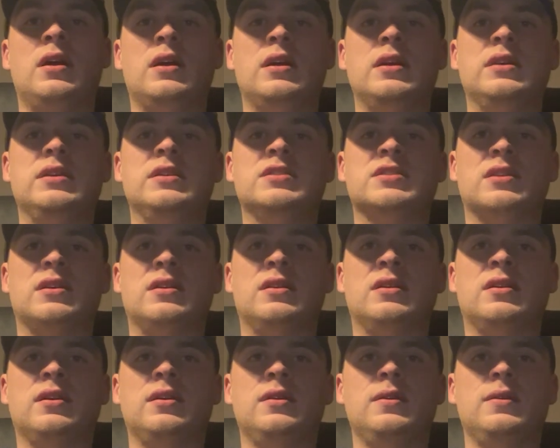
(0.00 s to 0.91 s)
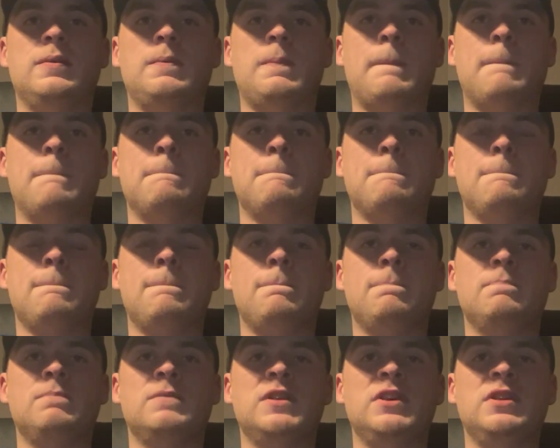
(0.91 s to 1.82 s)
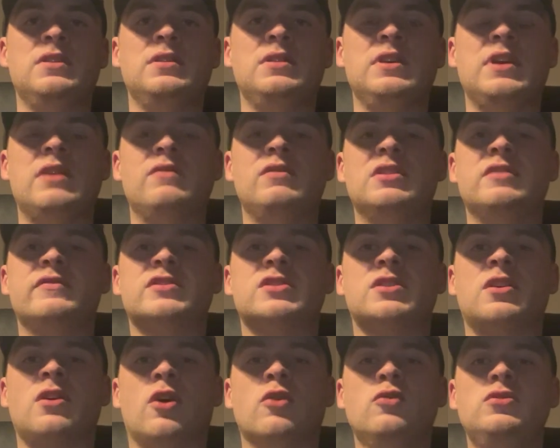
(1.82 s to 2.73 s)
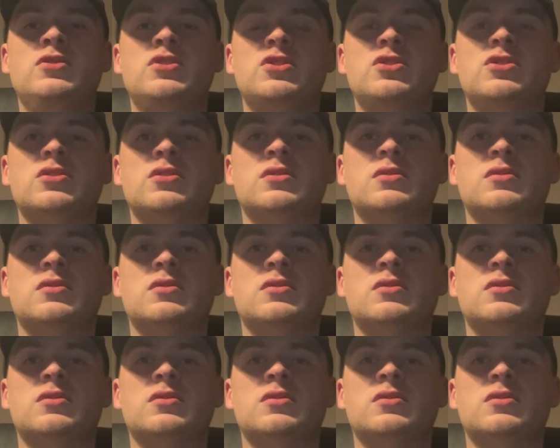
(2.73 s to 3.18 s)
He's he get rid of his coach.